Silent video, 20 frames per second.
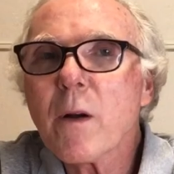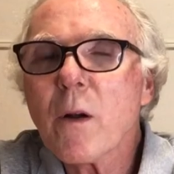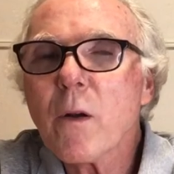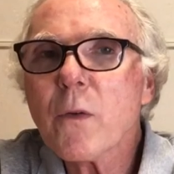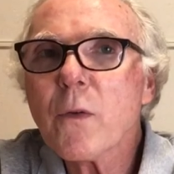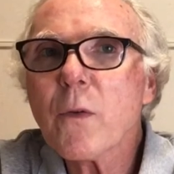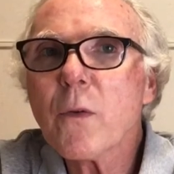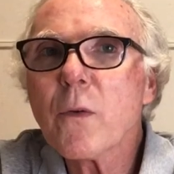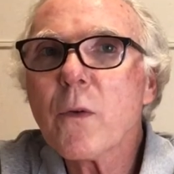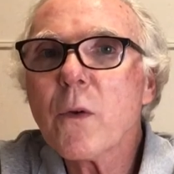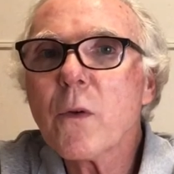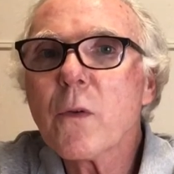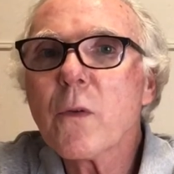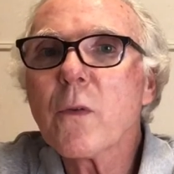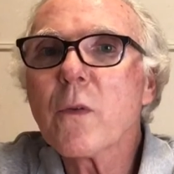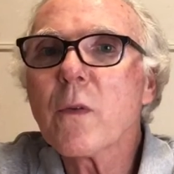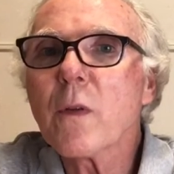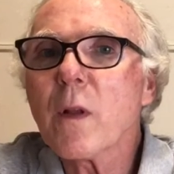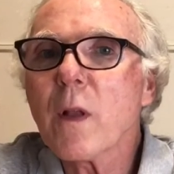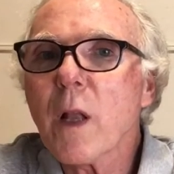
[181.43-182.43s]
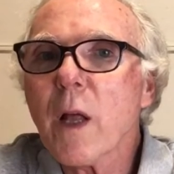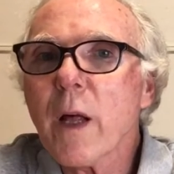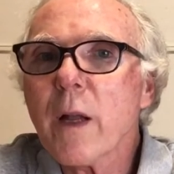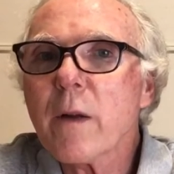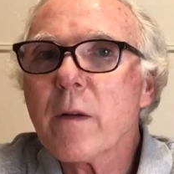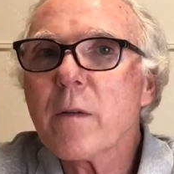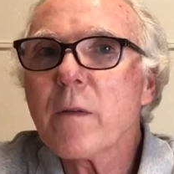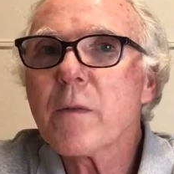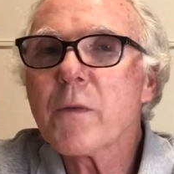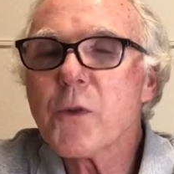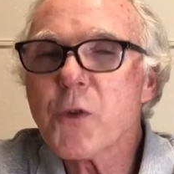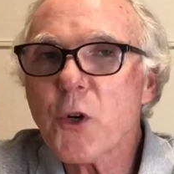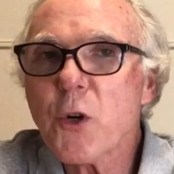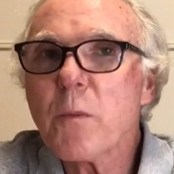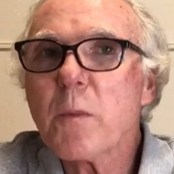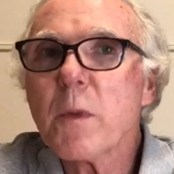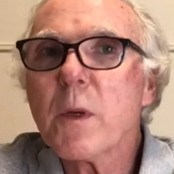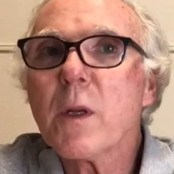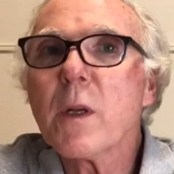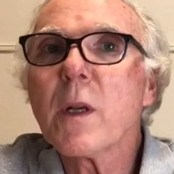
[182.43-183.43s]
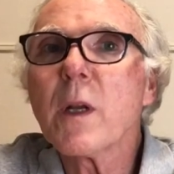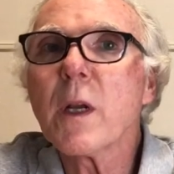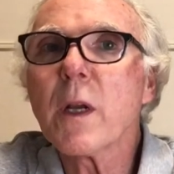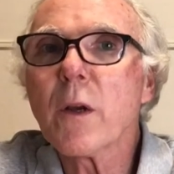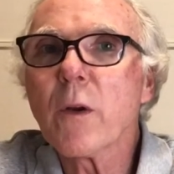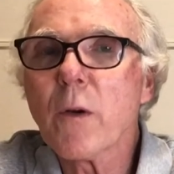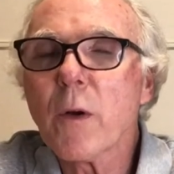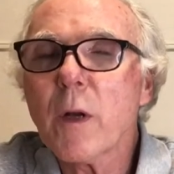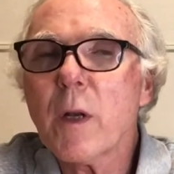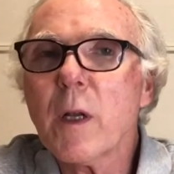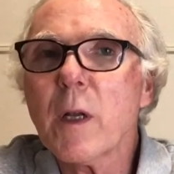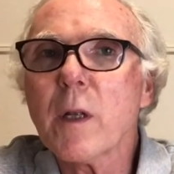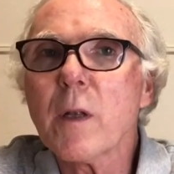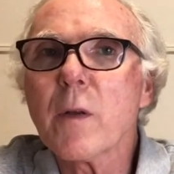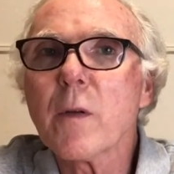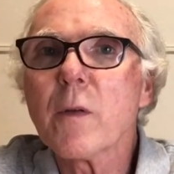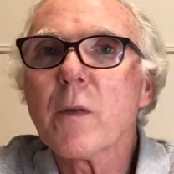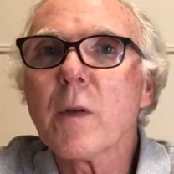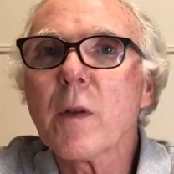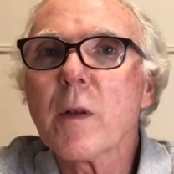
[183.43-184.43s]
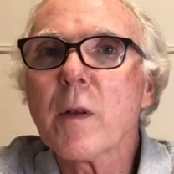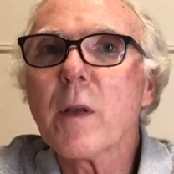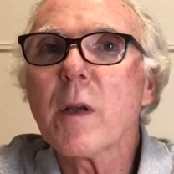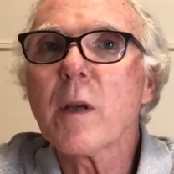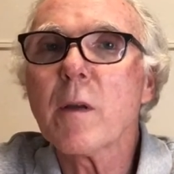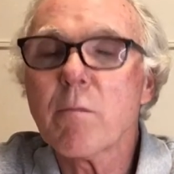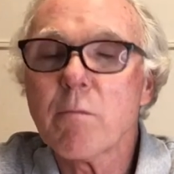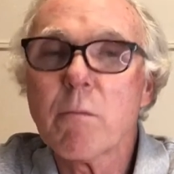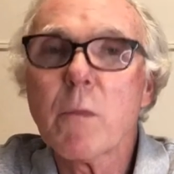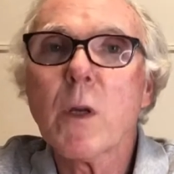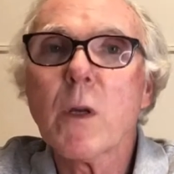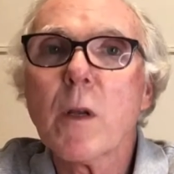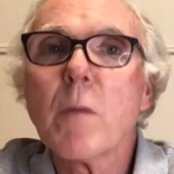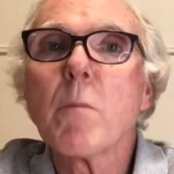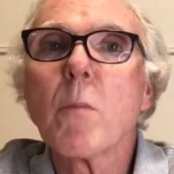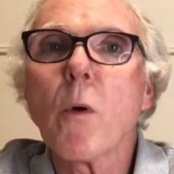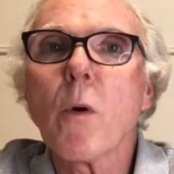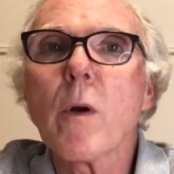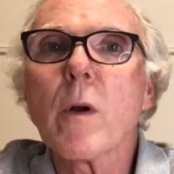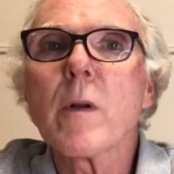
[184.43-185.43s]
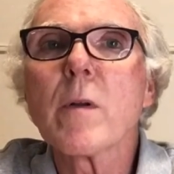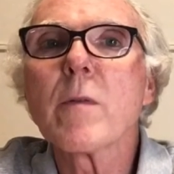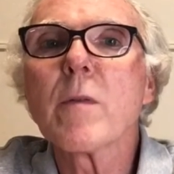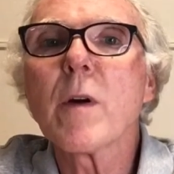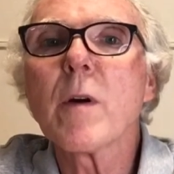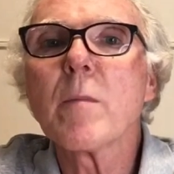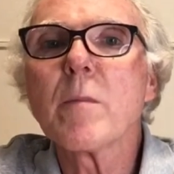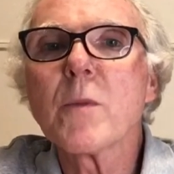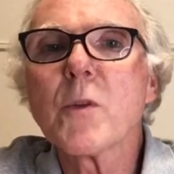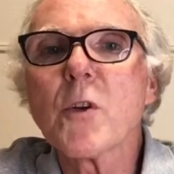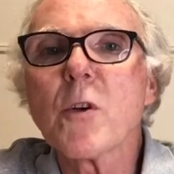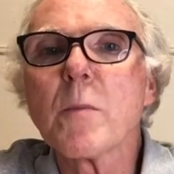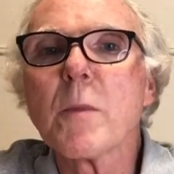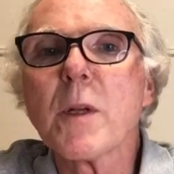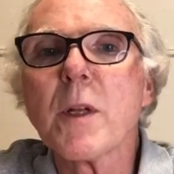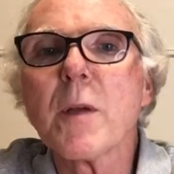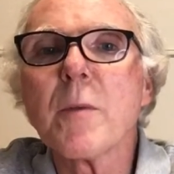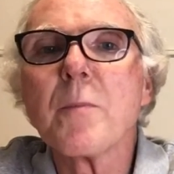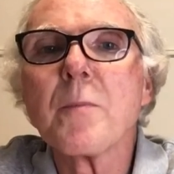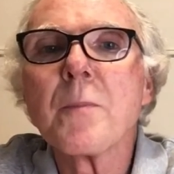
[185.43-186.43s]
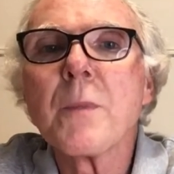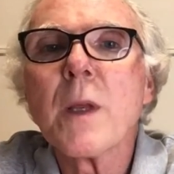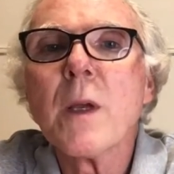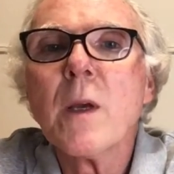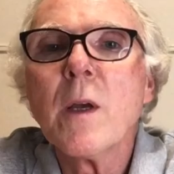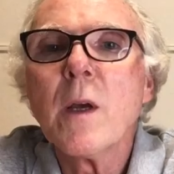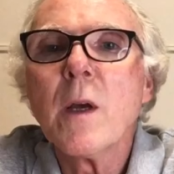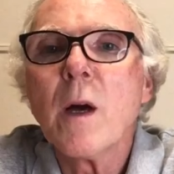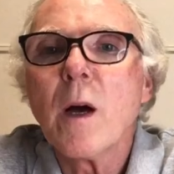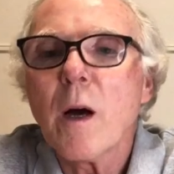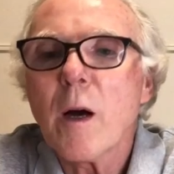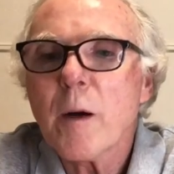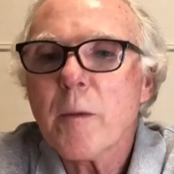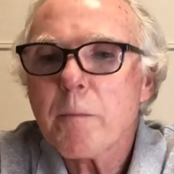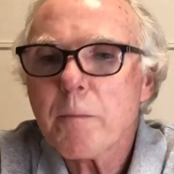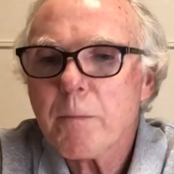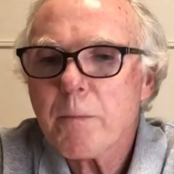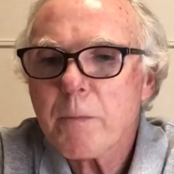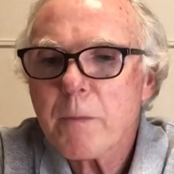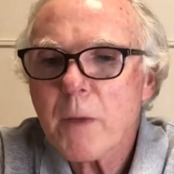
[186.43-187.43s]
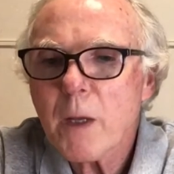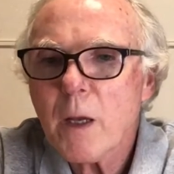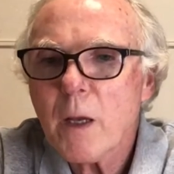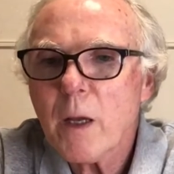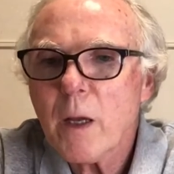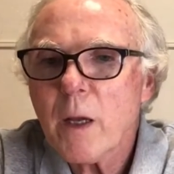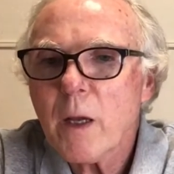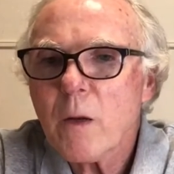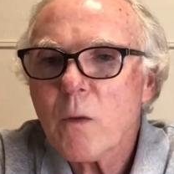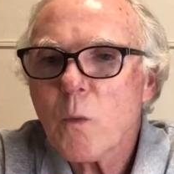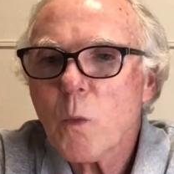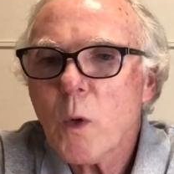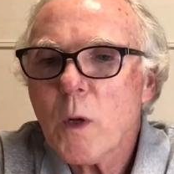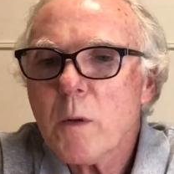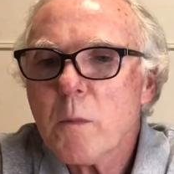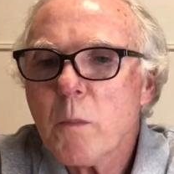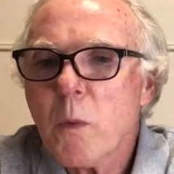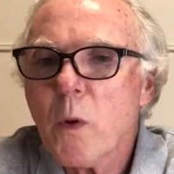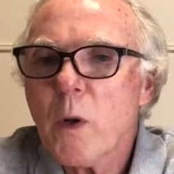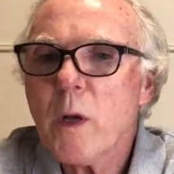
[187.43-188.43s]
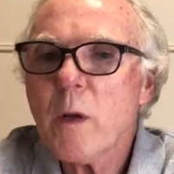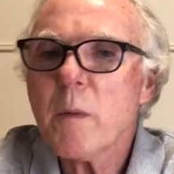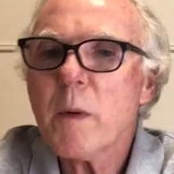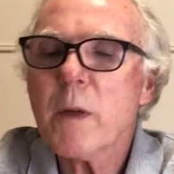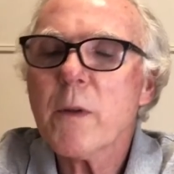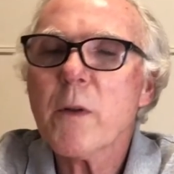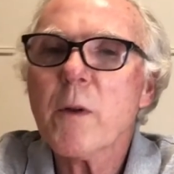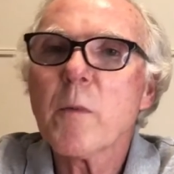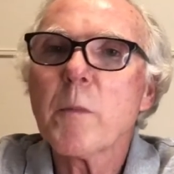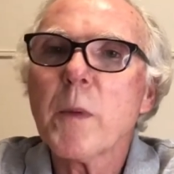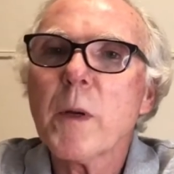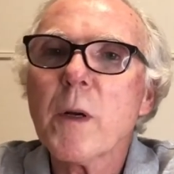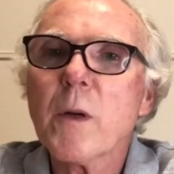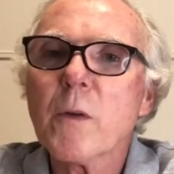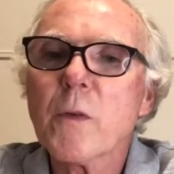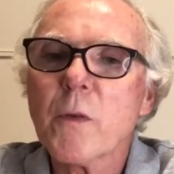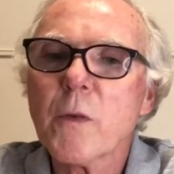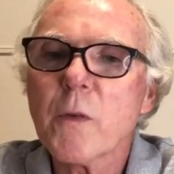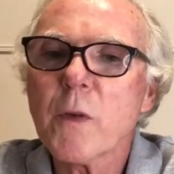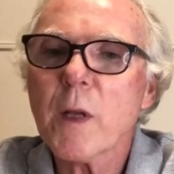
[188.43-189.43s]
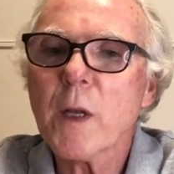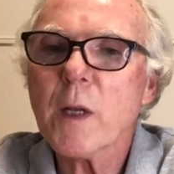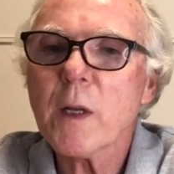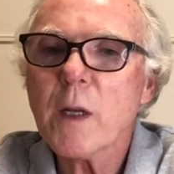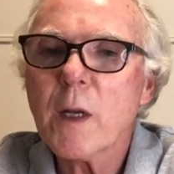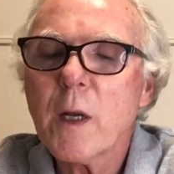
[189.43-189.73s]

also uses a lot of German ingredients that they import from Germany. And one point about their beers is that